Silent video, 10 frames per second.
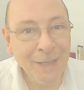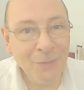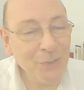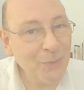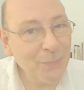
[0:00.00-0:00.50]

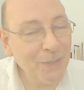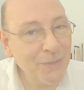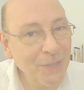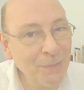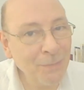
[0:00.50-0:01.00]
which may
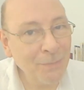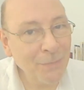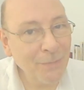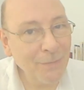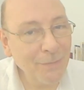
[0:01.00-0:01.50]
seem,
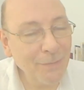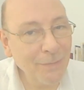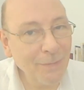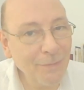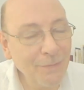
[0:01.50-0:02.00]

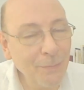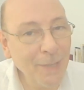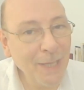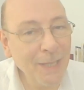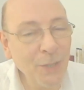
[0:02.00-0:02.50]
for
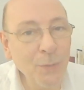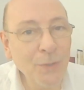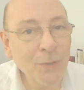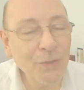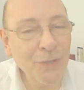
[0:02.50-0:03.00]
many who are
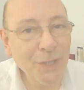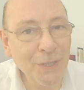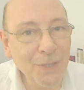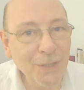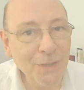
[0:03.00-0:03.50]
not
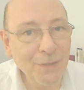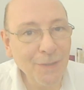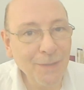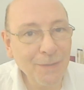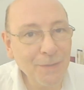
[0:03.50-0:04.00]
addicted,
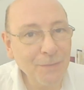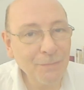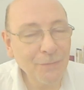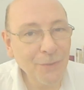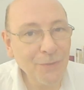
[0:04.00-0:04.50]
as
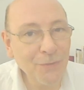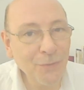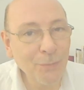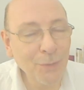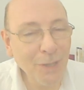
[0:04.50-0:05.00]
just
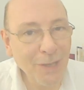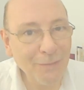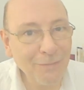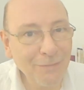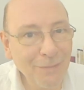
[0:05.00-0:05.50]
normal life.
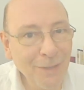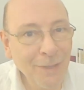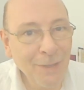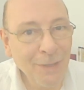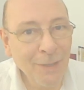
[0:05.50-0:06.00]

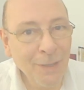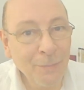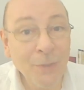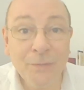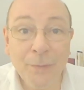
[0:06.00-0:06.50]

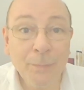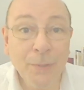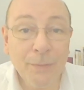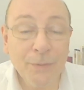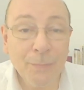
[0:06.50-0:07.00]
But for the
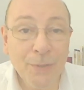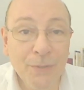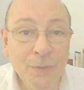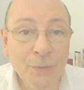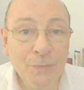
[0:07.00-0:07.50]
per
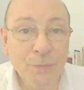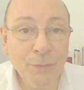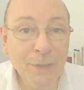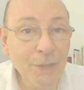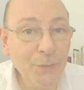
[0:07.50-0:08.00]
person who has
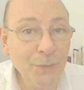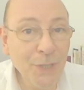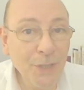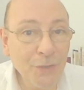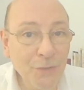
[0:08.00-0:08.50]
fallen into
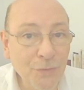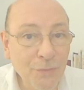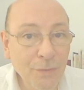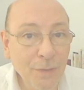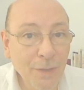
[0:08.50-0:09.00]

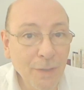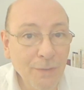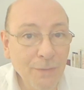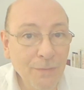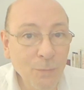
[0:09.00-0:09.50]
addiction,
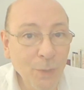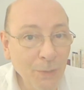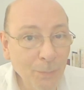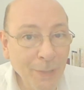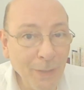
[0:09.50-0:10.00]

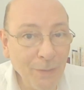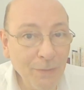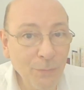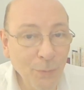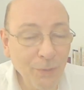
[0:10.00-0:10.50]
willpower
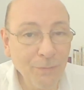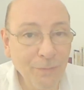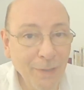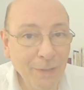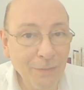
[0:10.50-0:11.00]
will
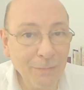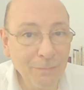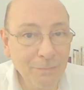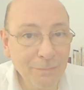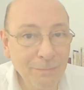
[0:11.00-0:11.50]
fail.
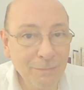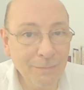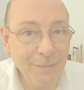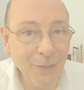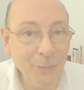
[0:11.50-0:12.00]

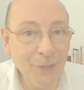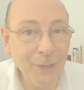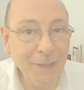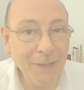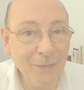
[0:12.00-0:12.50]
And we're
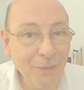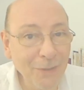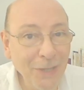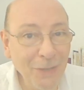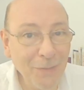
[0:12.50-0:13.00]
going in the wrong
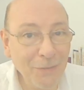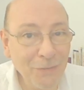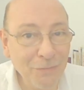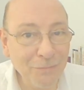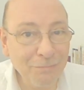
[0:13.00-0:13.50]

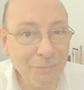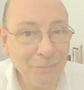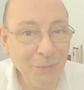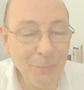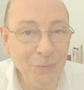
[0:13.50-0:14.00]
direction,
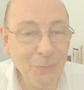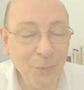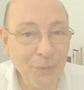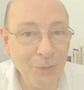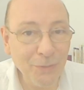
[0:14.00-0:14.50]
no matter
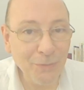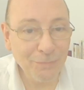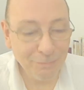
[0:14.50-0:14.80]
what we do.